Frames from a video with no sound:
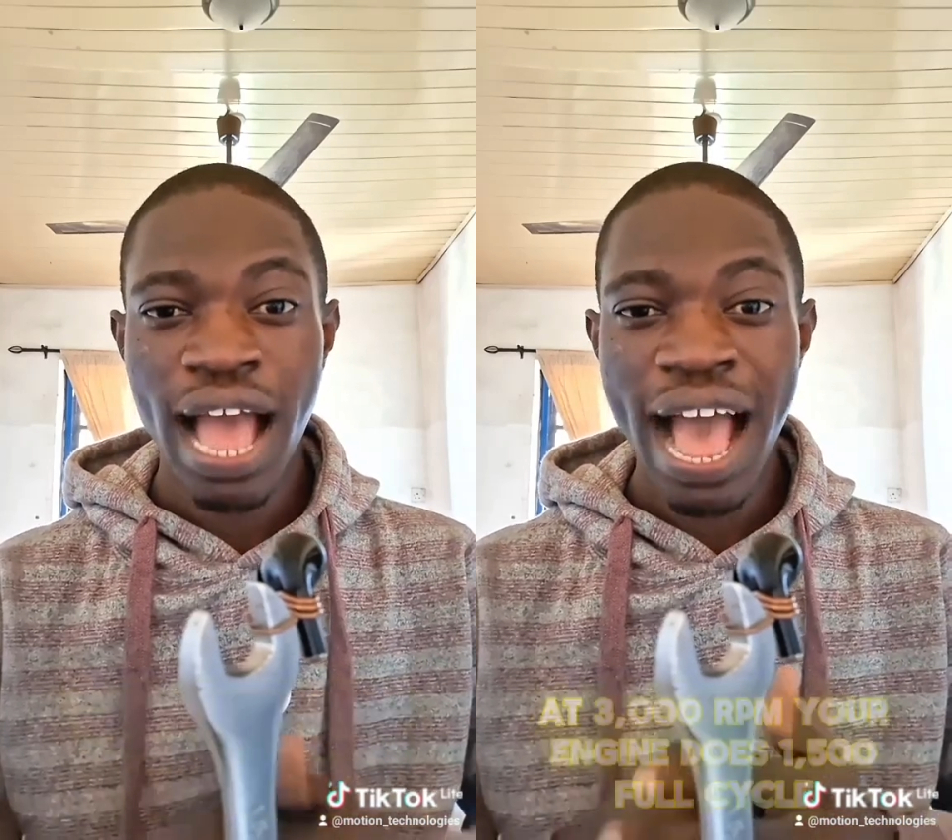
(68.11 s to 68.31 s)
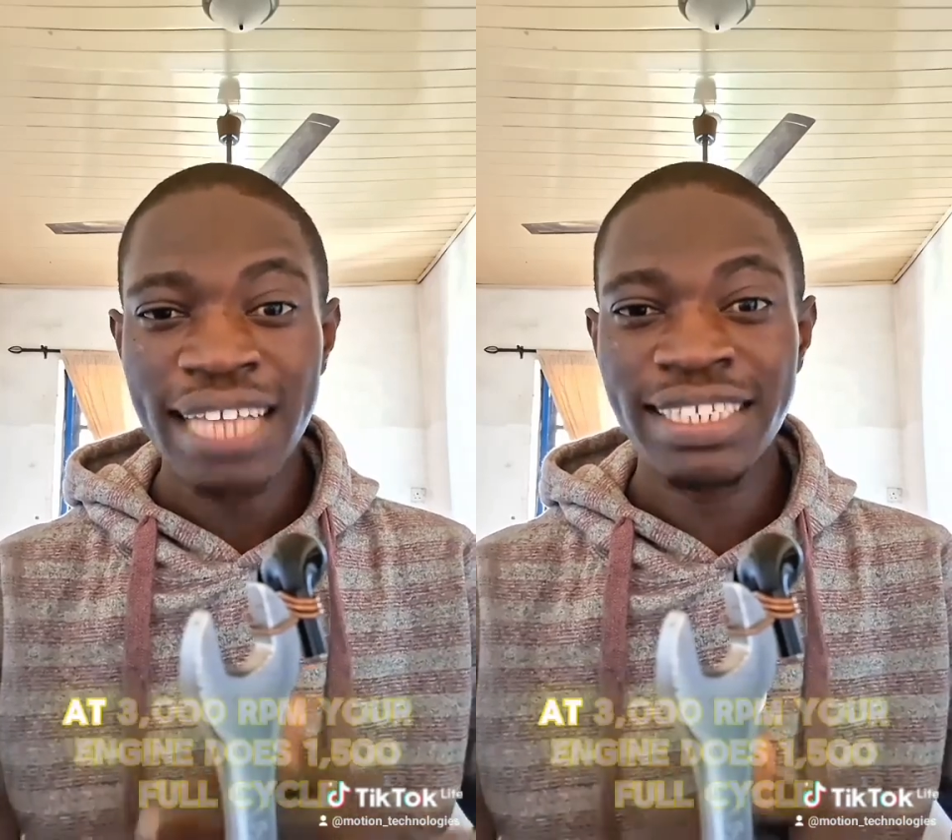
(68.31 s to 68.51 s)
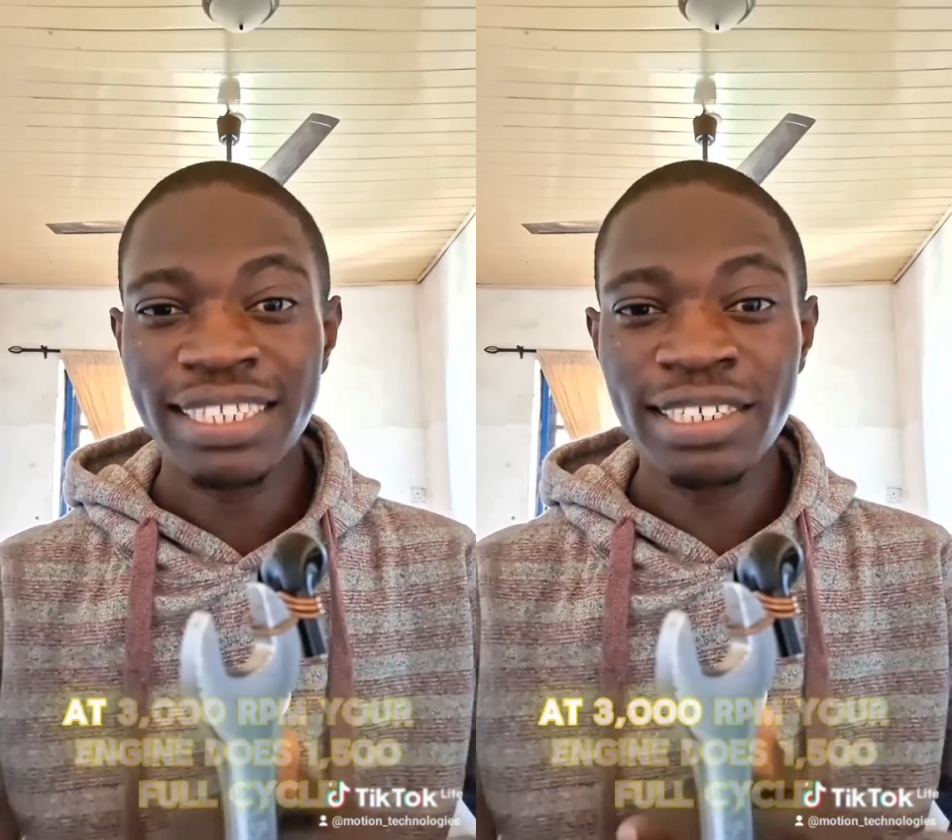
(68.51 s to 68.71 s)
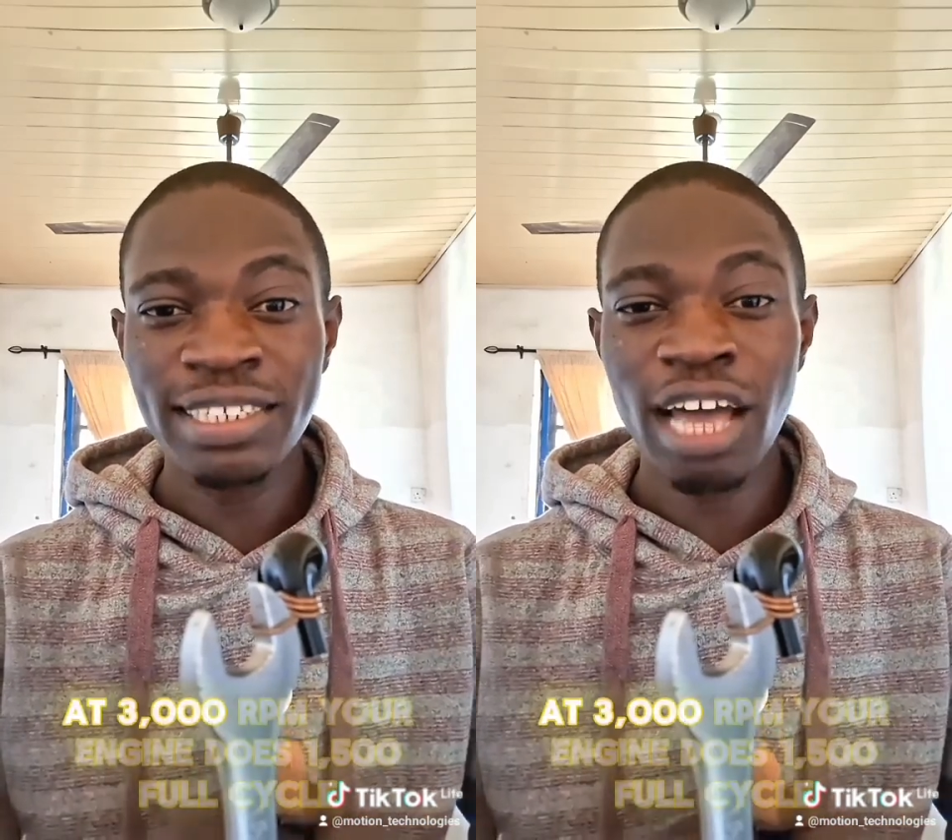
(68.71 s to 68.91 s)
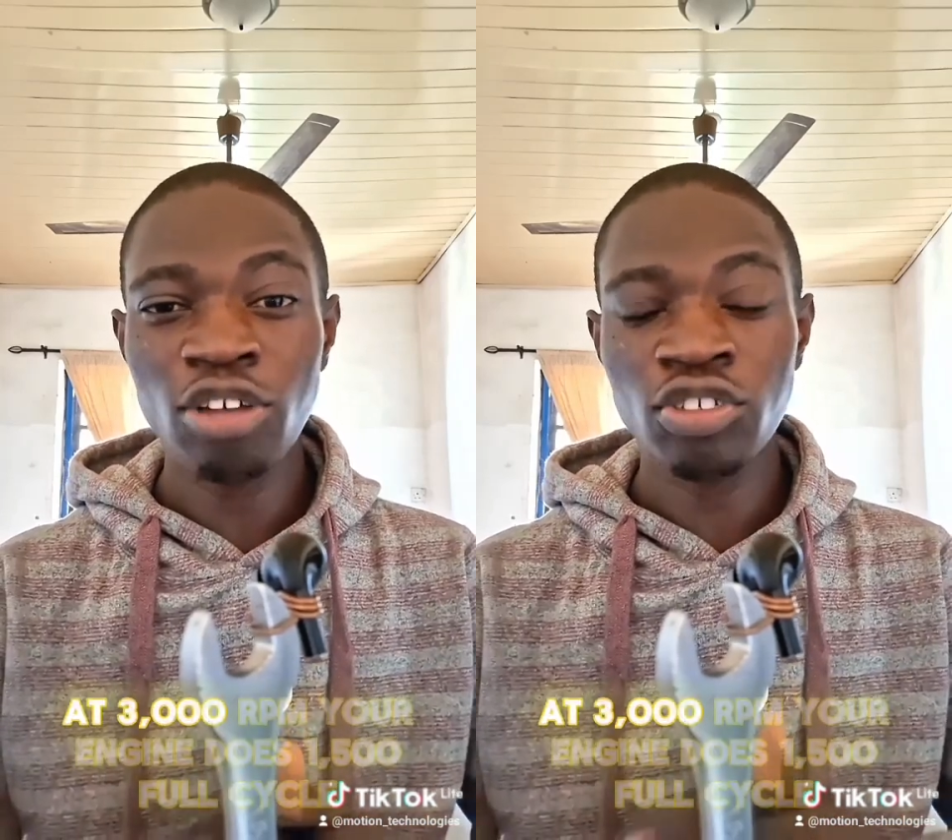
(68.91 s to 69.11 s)
At
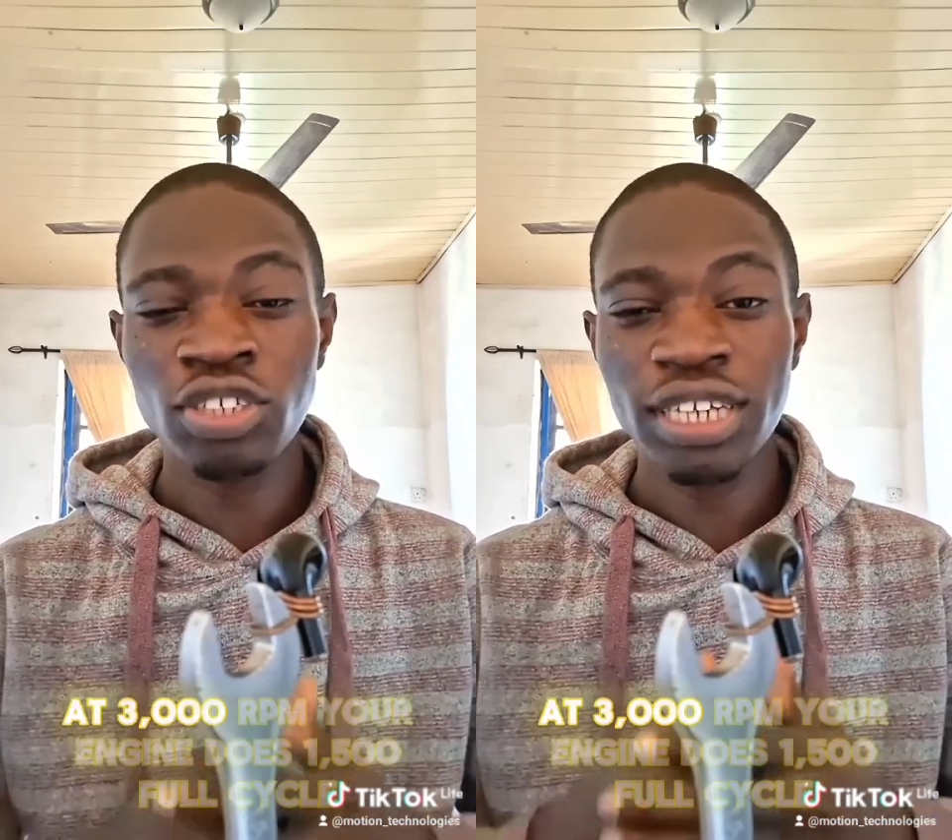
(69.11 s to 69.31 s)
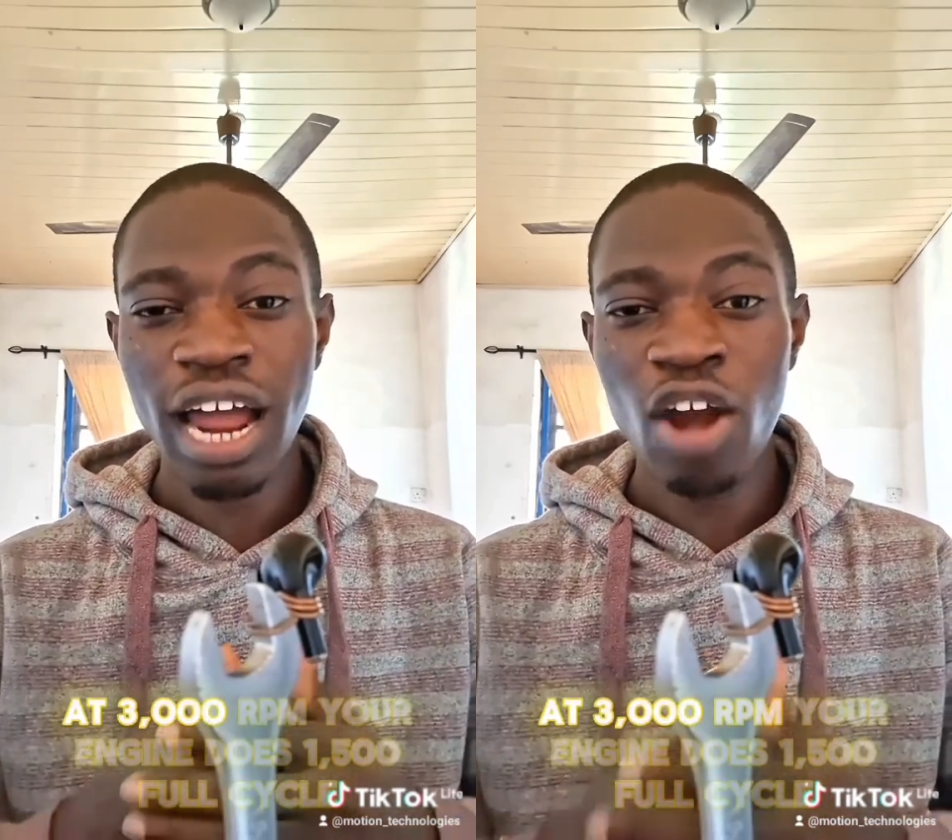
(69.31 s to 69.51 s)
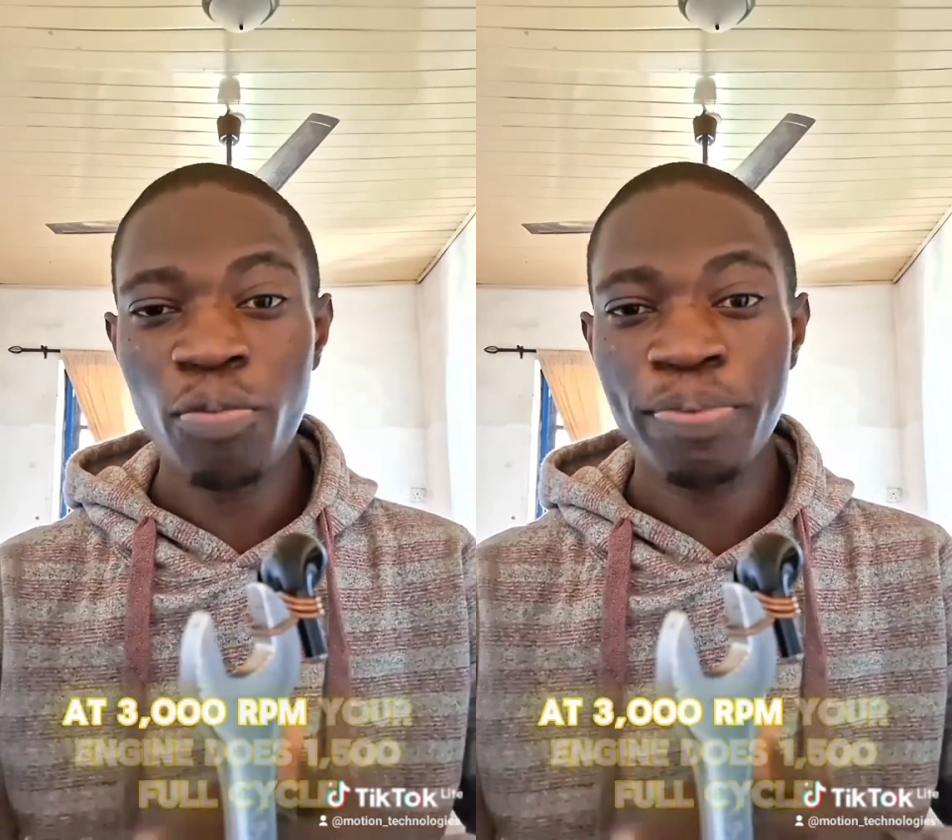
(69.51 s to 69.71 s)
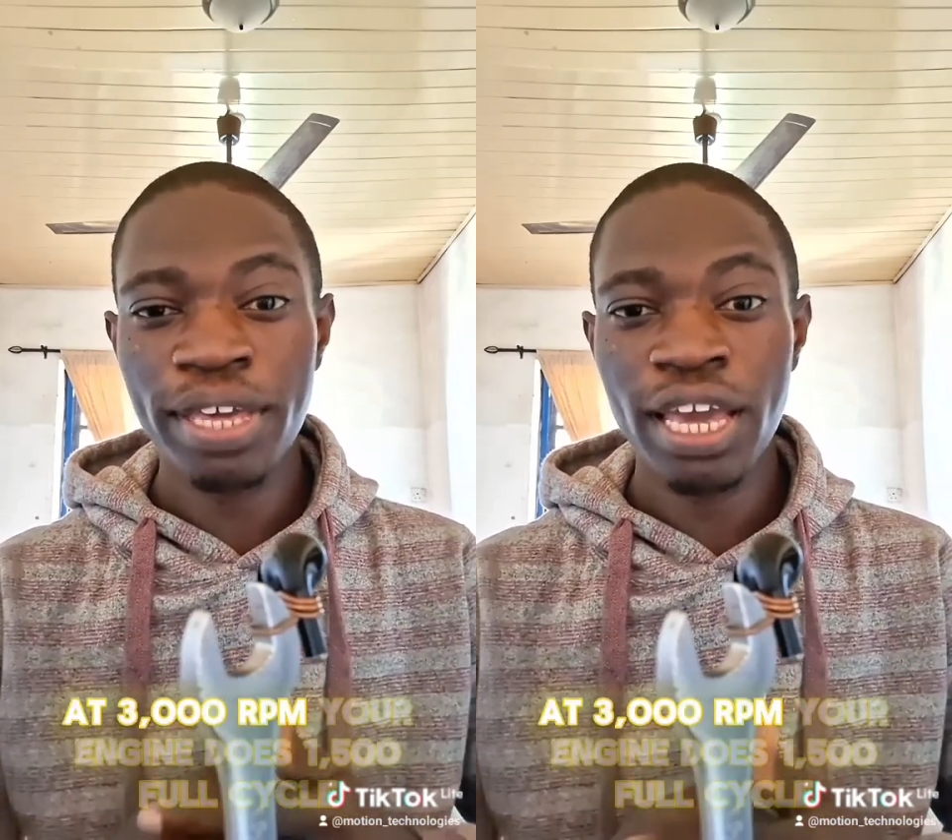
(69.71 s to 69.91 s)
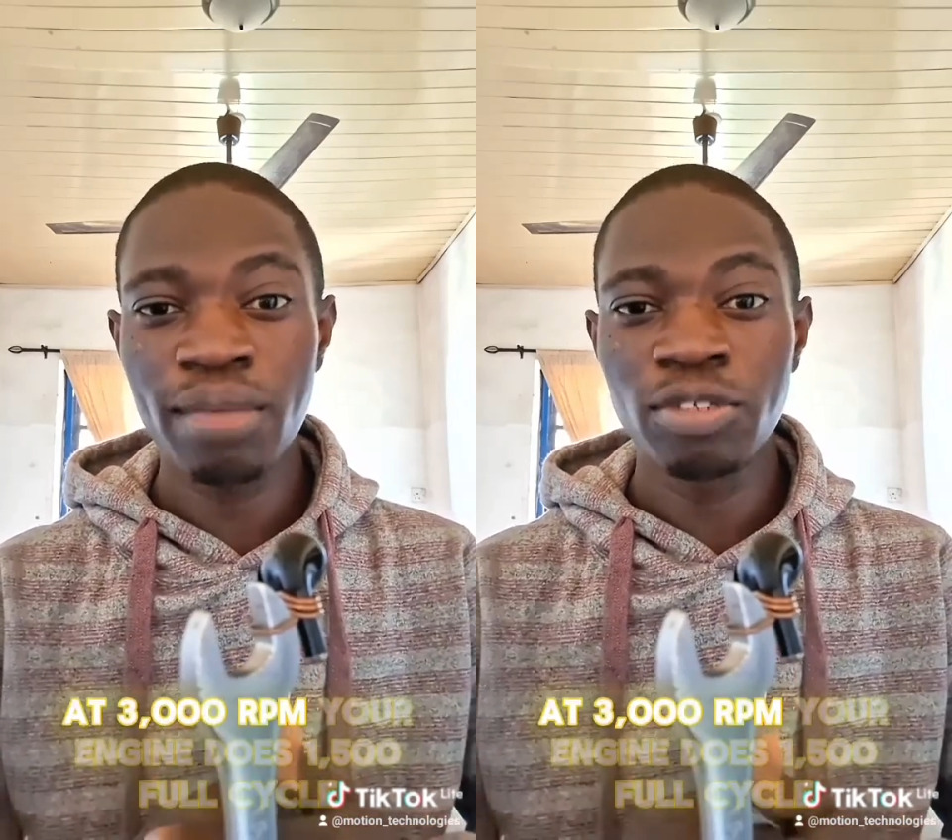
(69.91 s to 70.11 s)
3000
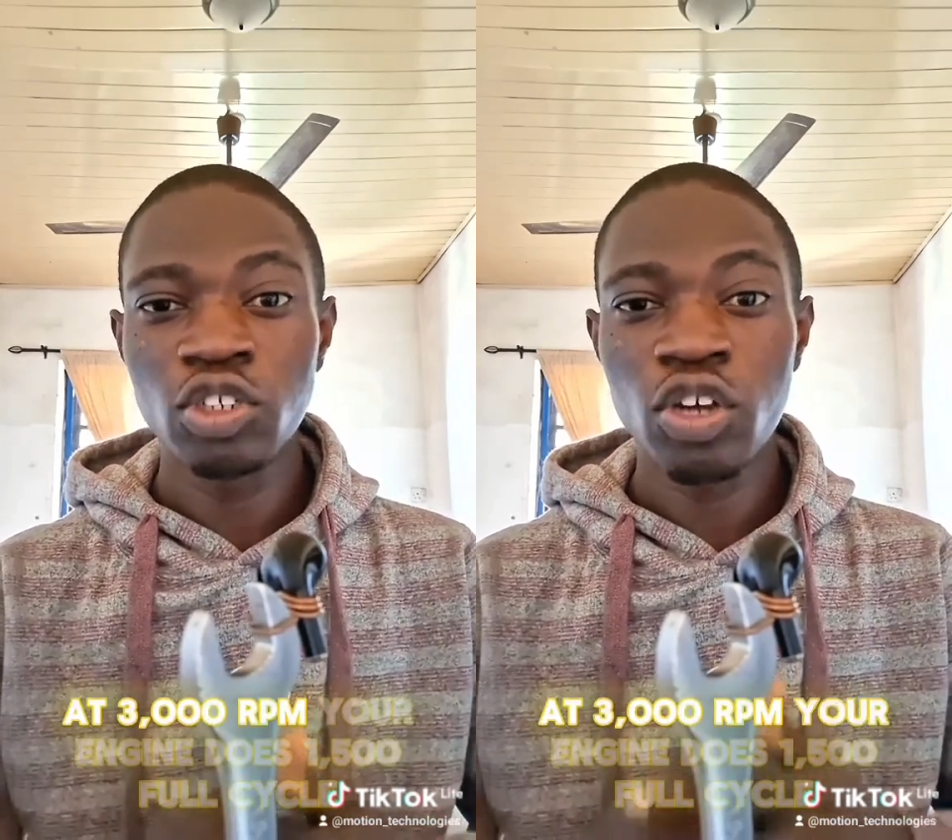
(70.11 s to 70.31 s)
RPM,